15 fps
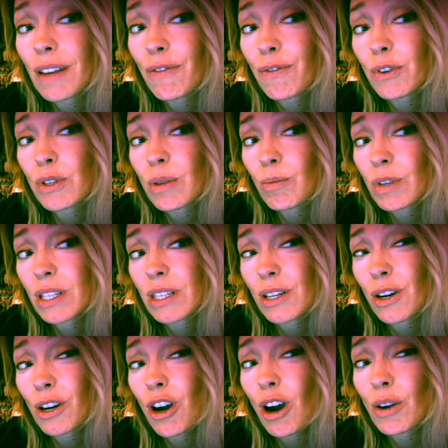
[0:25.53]
If for some reason
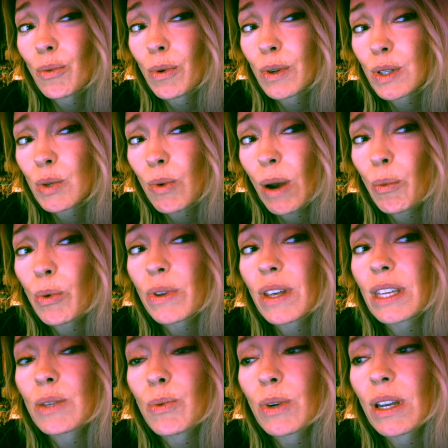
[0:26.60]
your card won't swipe with
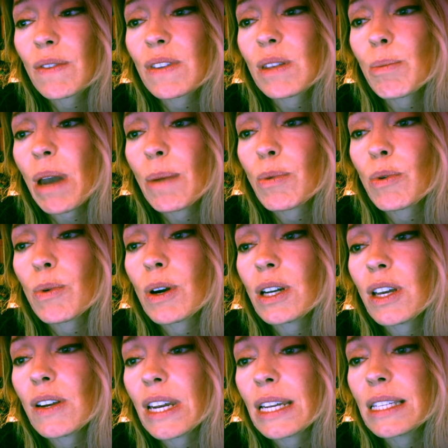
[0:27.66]
us, we'll give you the
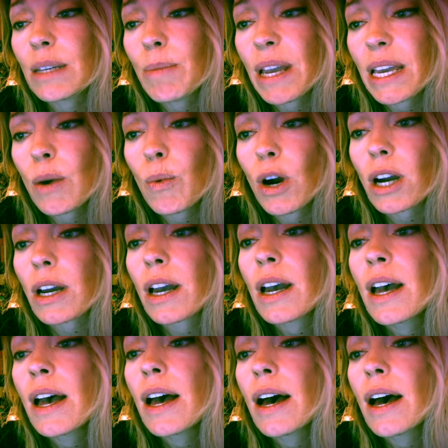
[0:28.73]
paperwork you need to make it work.